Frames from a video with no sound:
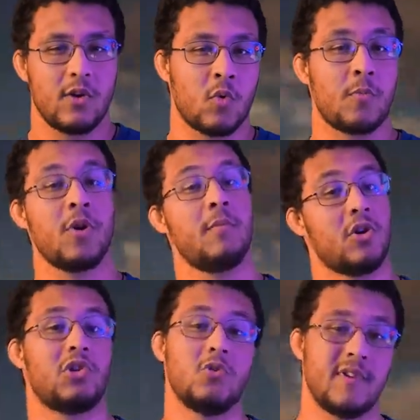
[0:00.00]
And we're pretty
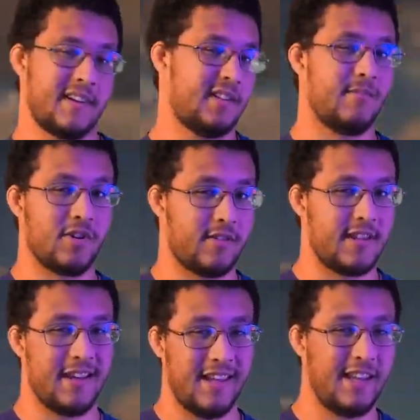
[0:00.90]
much doing a similar
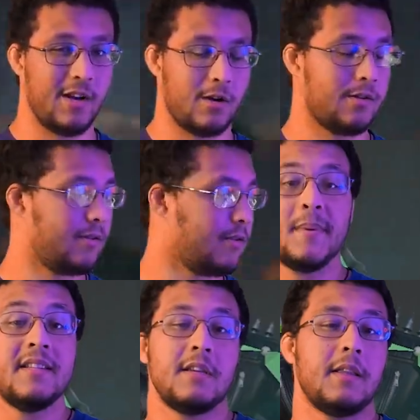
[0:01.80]
thing here.
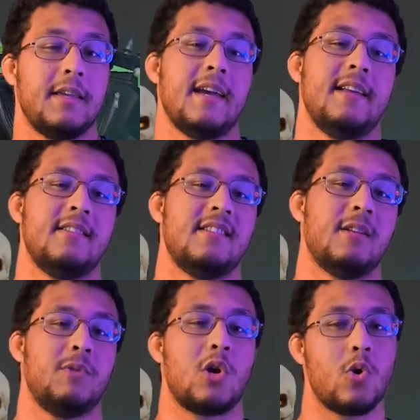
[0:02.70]
Basically, I had to
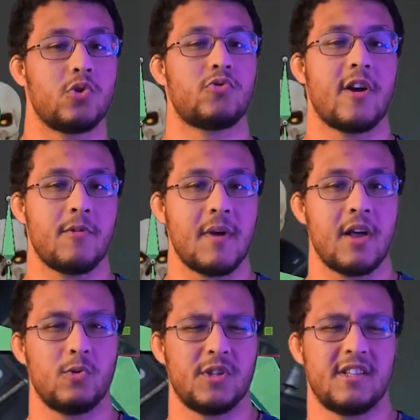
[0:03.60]
set up the Ghost Rider
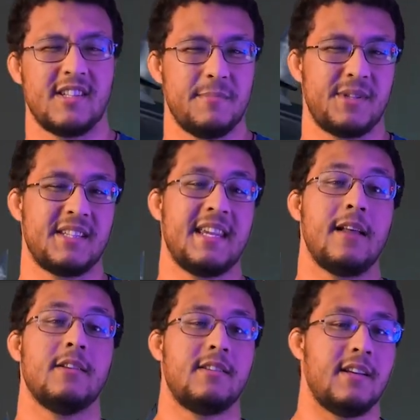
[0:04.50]
model with the same
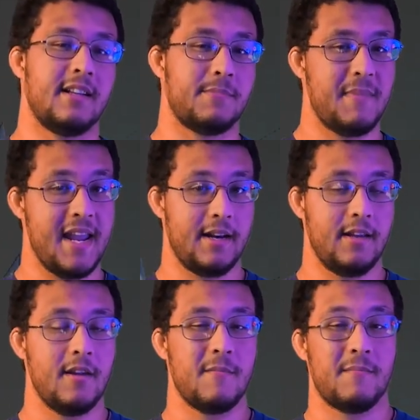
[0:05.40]
skeleton as
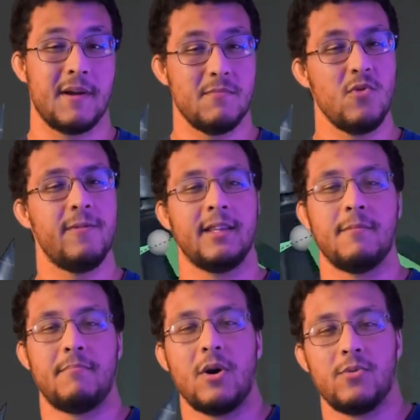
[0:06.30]
Manny by moving
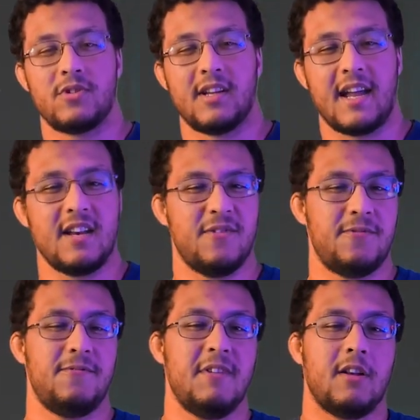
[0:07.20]
the bones to kind of
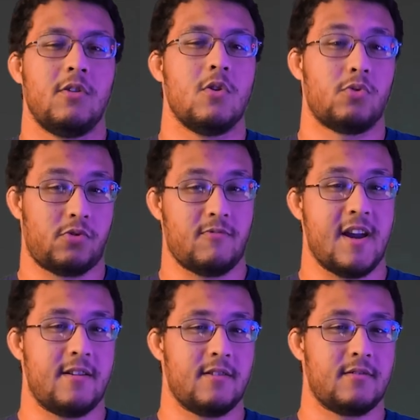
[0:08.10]
fit Ghost
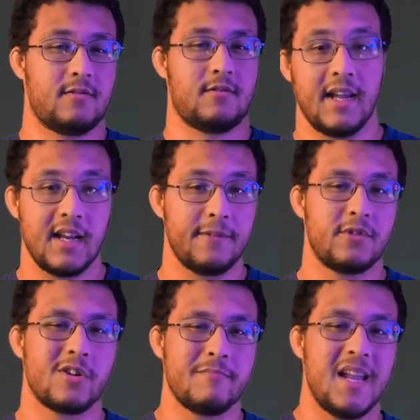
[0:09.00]
Rider. And
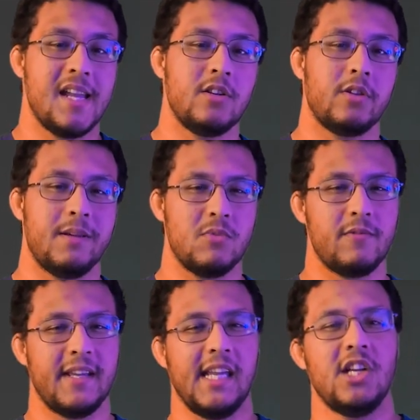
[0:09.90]
after manually
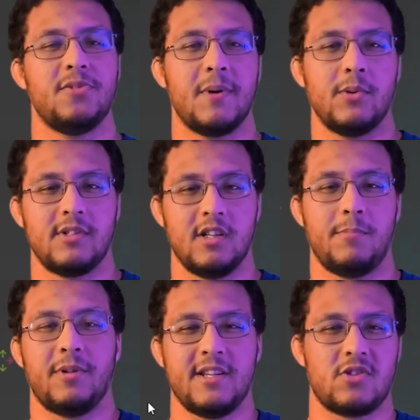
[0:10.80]
moving each bones
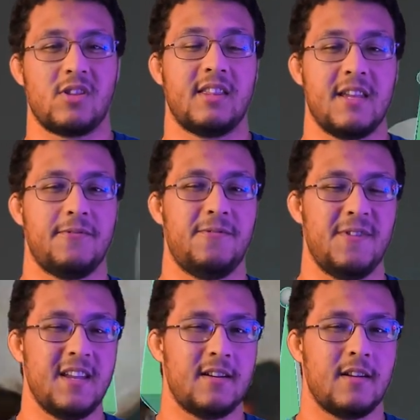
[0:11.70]
into place so that they
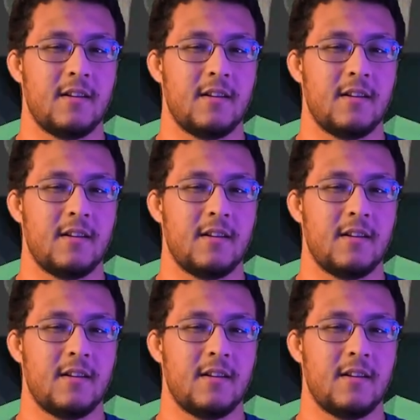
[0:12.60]
fit,